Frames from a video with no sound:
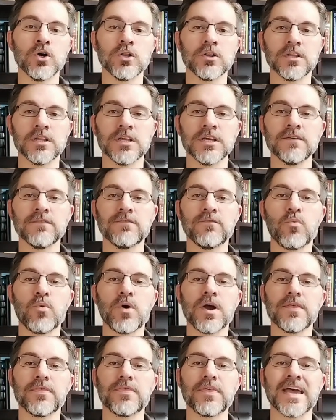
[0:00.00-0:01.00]
live
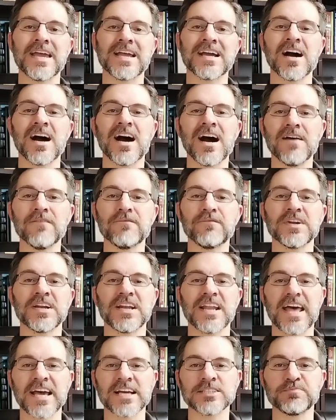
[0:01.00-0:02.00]
with a
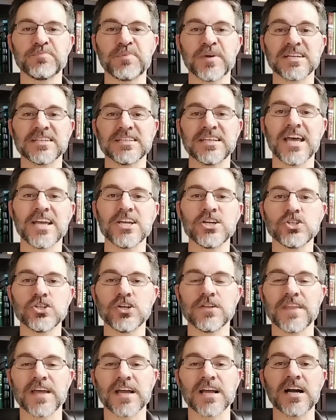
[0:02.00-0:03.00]
confident
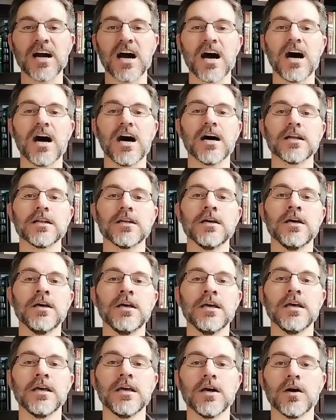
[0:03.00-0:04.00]
expectation that God
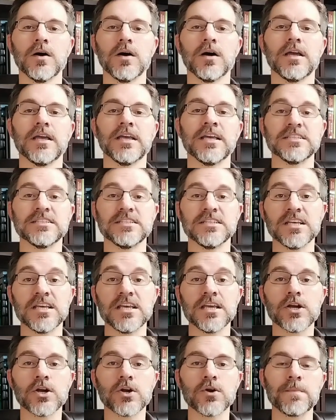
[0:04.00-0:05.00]
is
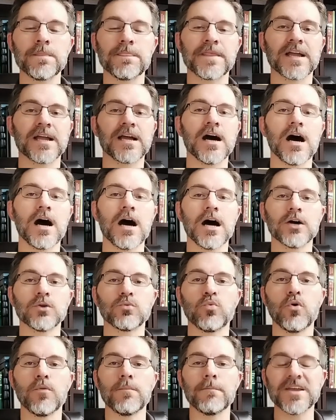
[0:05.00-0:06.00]
near, that
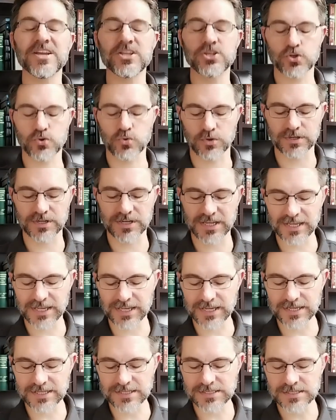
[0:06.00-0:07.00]
God will meet your
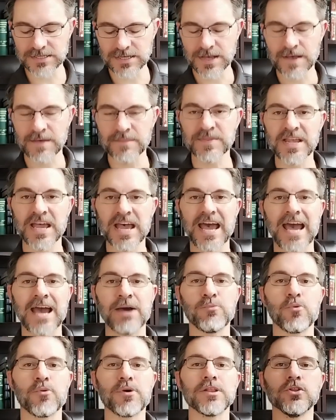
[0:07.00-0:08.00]
needs.
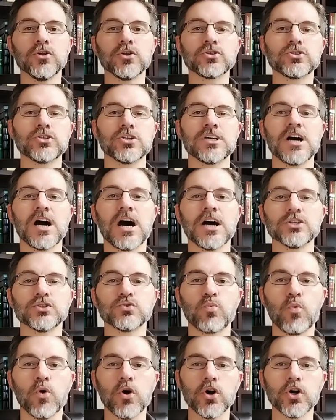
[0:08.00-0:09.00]
And when we look to God's
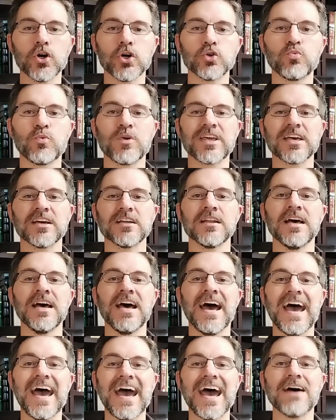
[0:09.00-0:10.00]
word, we can
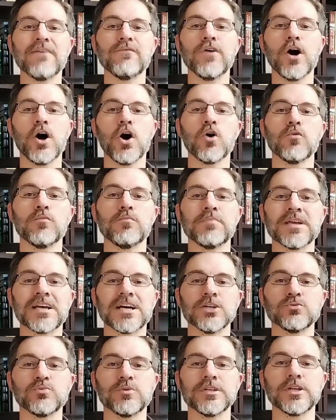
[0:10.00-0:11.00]
have hope
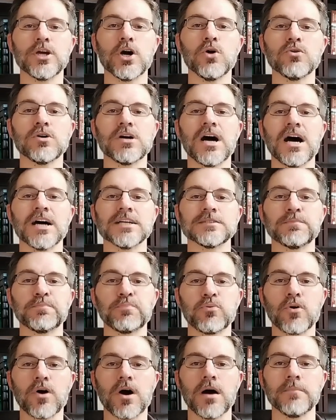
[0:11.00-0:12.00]
because we know God's
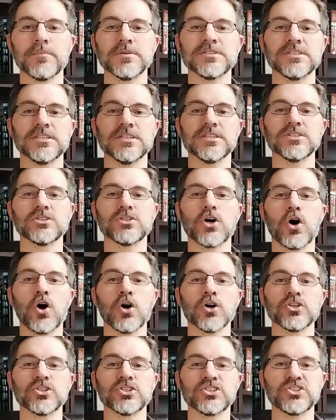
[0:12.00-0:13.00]
promises
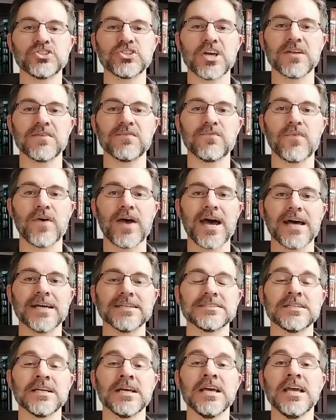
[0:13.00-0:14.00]
are
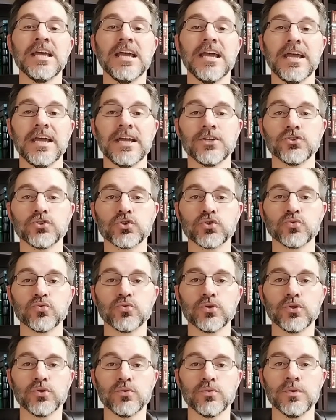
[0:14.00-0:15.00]
steadfast and
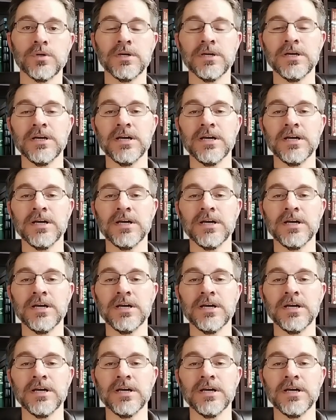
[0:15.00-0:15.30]
true.